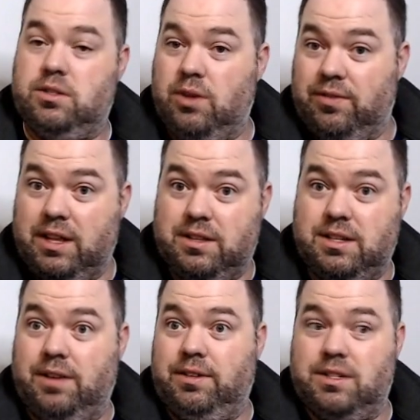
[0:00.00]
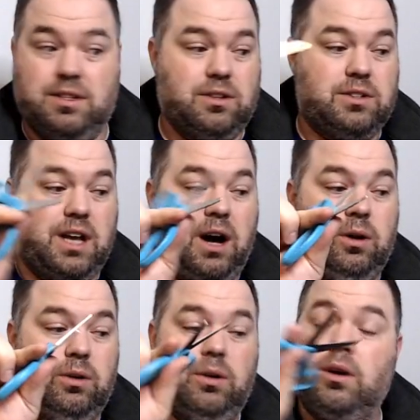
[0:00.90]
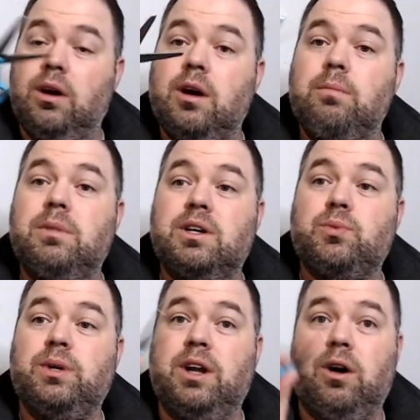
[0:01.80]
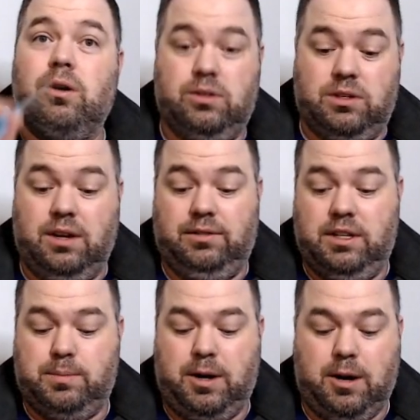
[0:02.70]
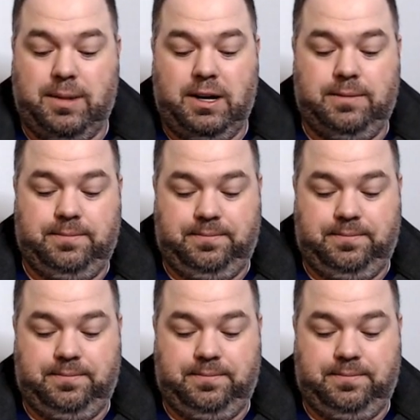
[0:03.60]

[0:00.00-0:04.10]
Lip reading: So I've got the safety scissors out because we know safety is paramount.